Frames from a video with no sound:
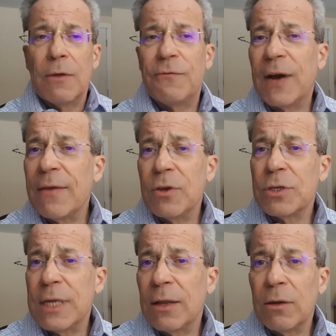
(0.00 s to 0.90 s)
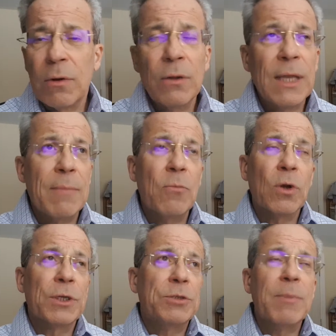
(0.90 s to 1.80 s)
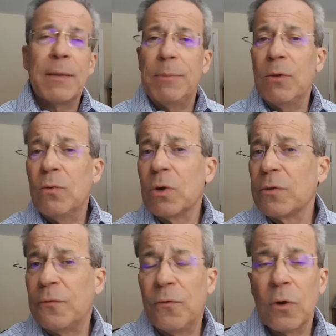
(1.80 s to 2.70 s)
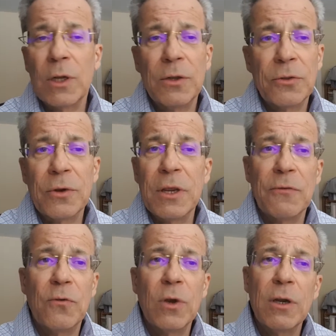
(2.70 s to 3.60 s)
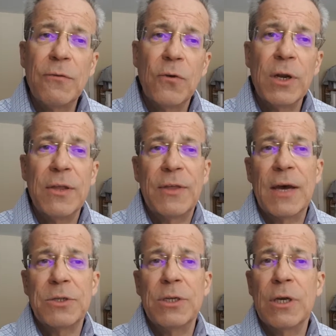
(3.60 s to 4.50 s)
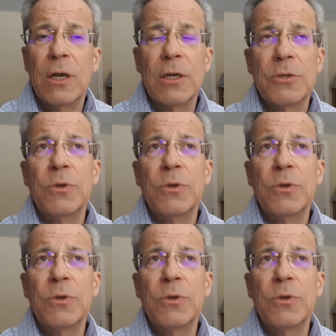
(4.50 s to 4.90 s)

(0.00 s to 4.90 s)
5 years down the road, that mortgage might be worth $430,000 or $440,000,